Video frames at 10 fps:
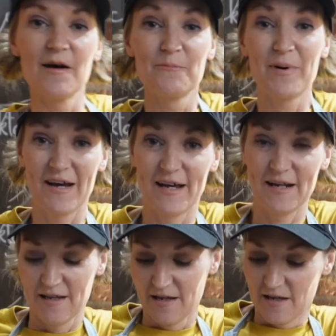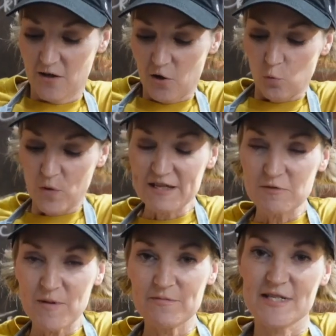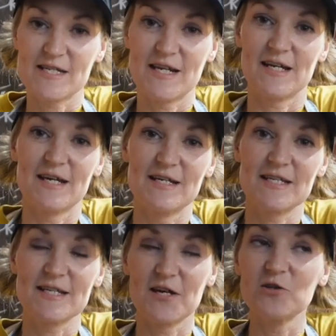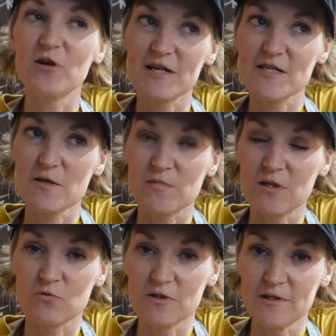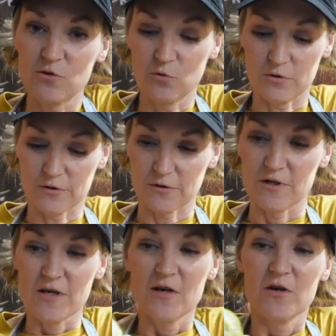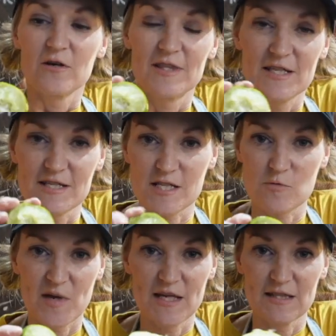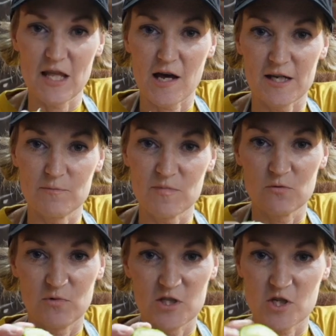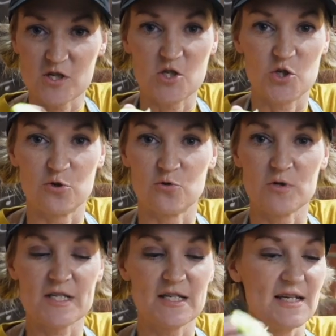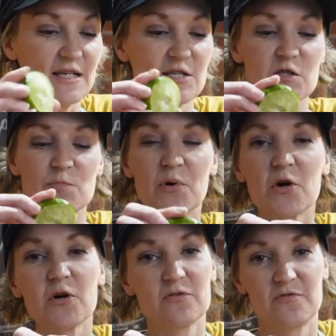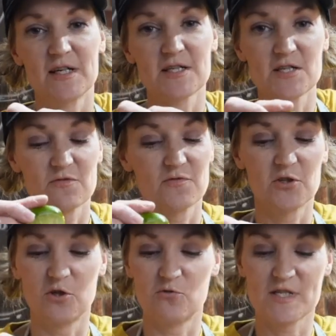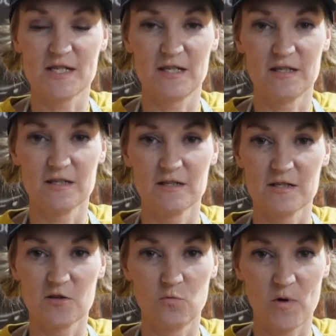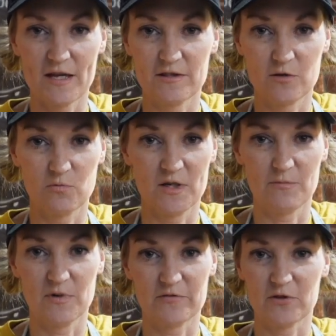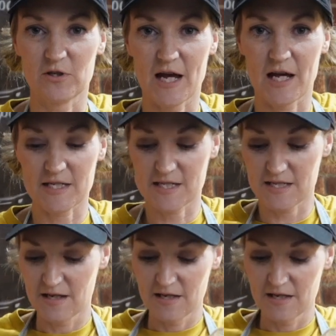But with my mistake, I get to tell you guys something really cool. This spent lime that we just juiced, it is perfect for using to wet the rim of your glass.